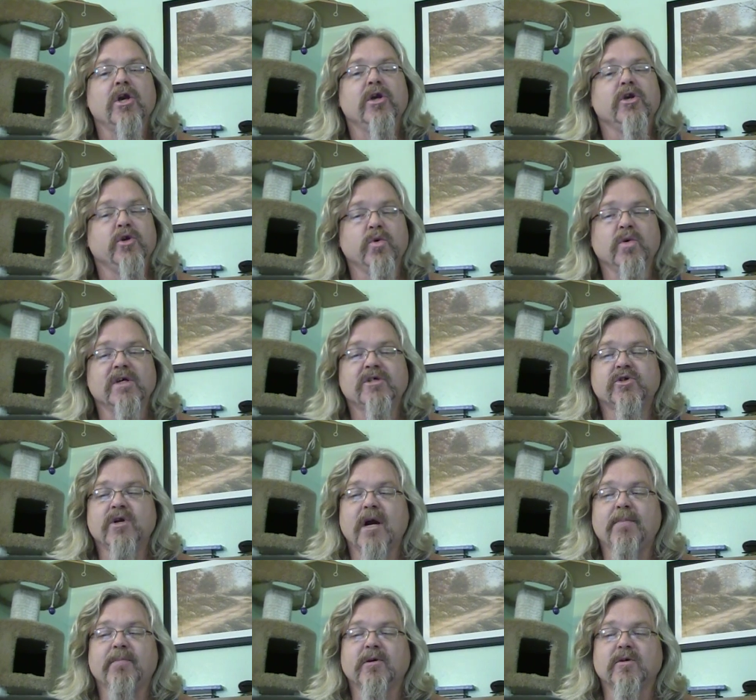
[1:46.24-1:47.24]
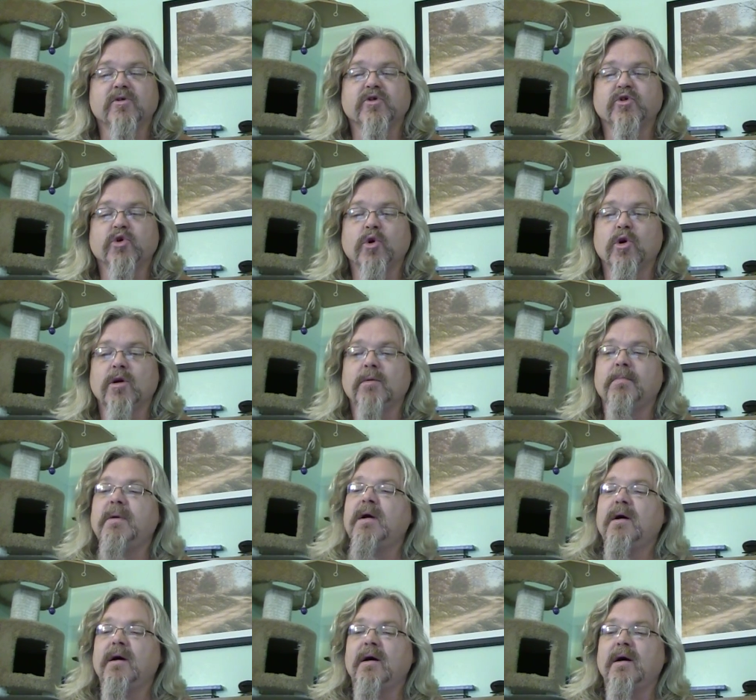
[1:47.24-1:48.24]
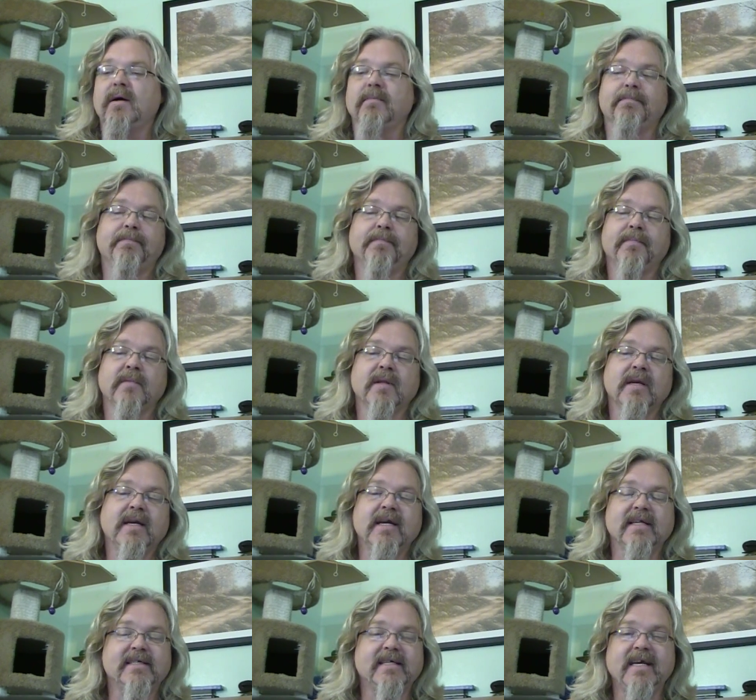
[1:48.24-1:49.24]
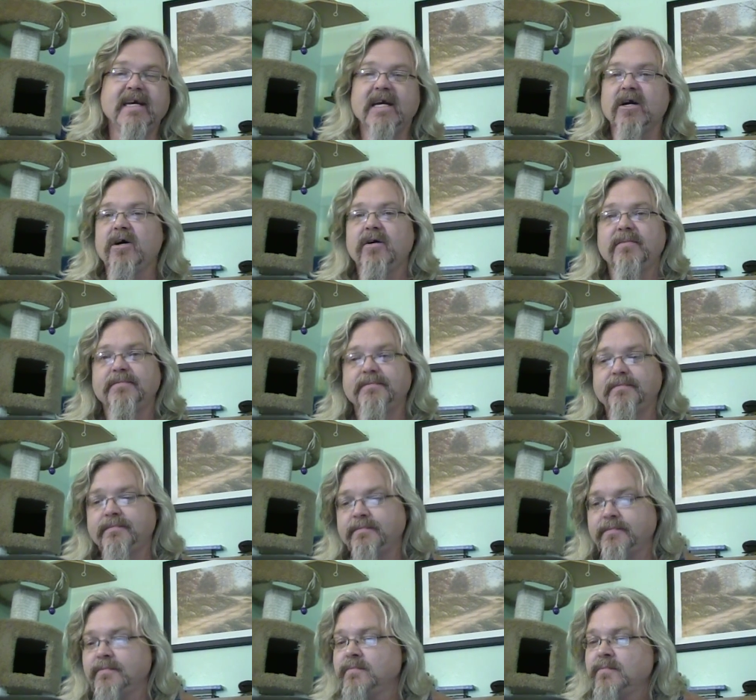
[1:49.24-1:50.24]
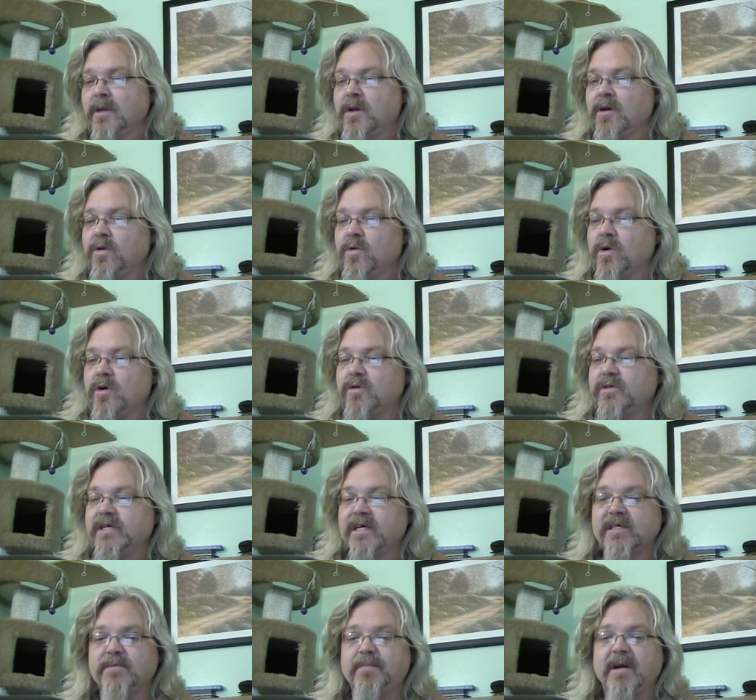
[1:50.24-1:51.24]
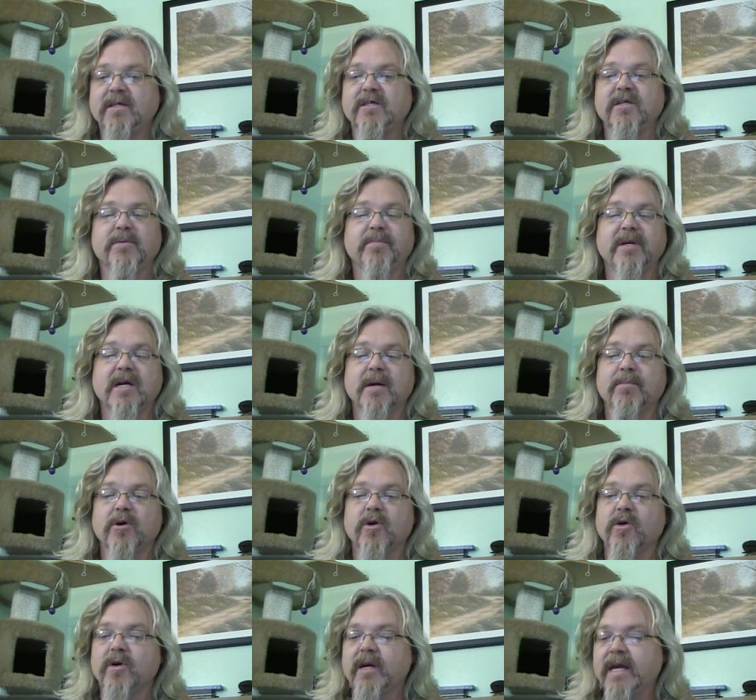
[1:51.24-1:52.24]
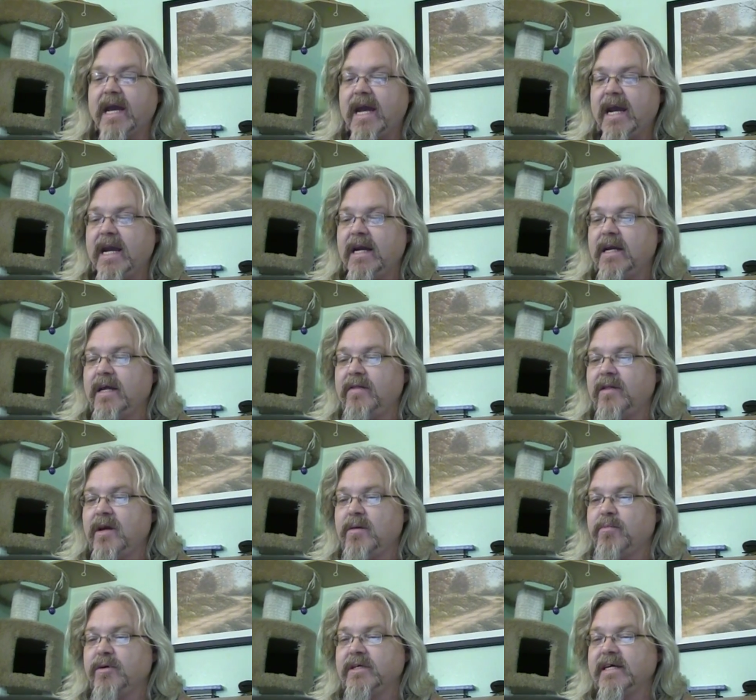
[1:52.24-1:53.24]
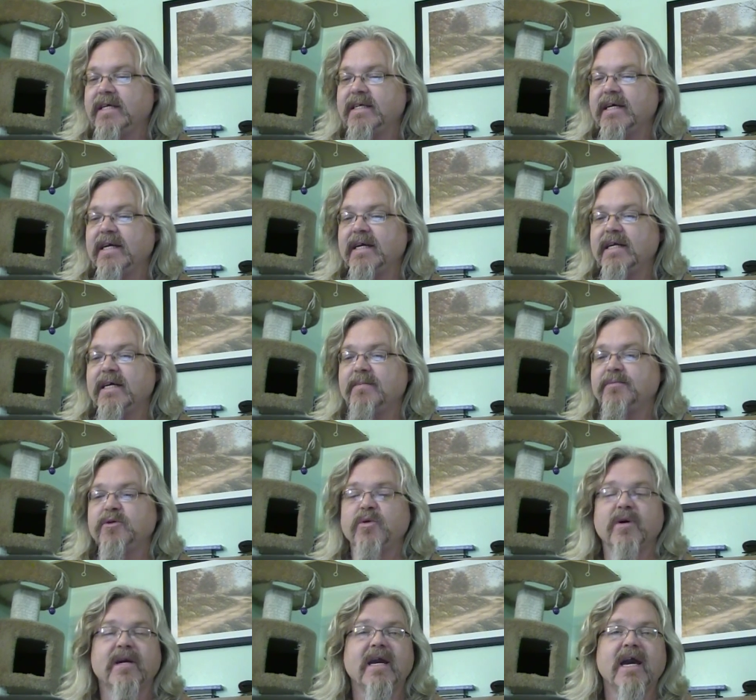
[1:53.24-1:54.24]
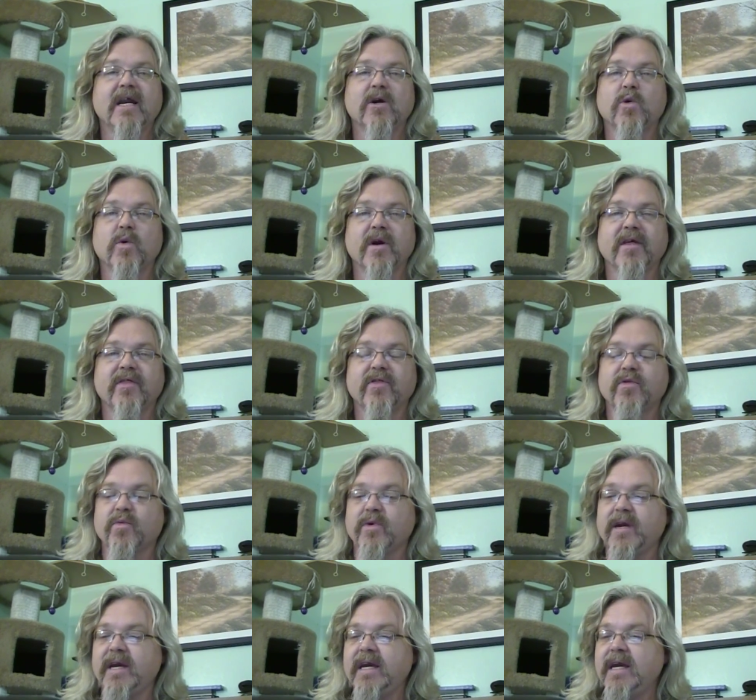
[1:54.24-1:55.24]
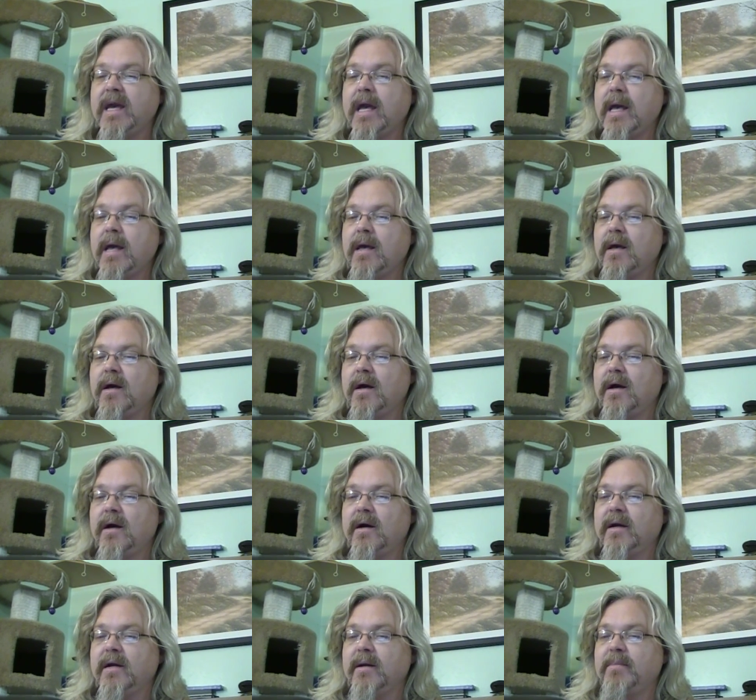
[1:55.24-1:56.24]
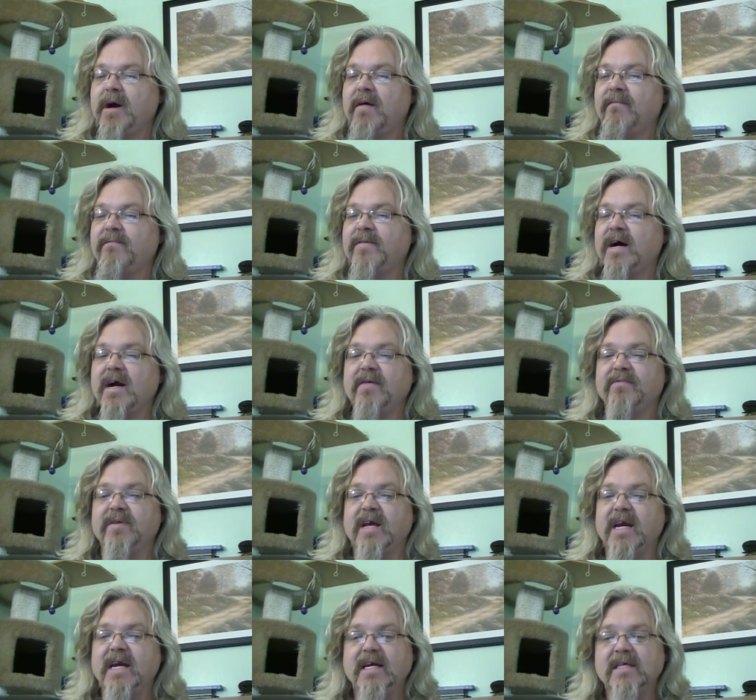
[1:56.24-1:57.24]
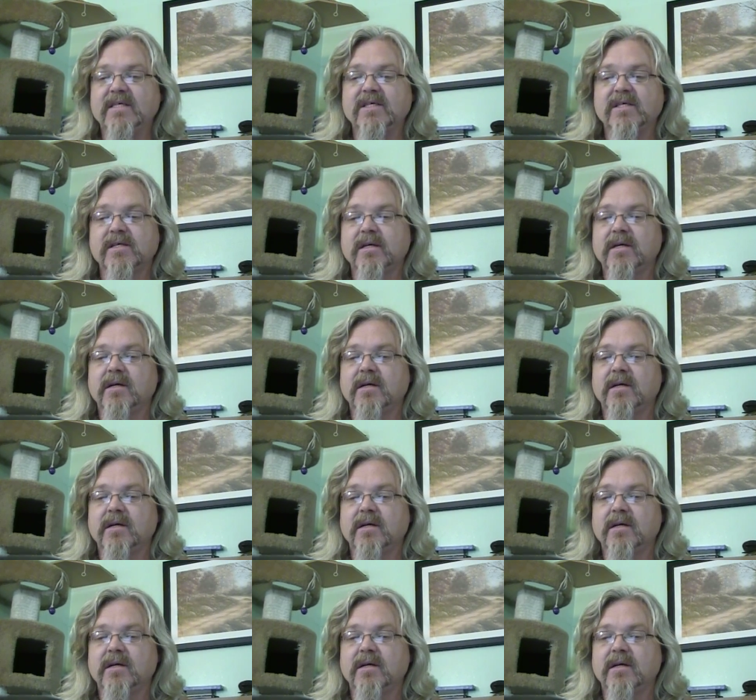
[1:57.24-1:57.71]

U.S. tropical storm uh, Katia grows expected to become a hurricane, and they're predicting it up to a Category 3 uh, in about five days.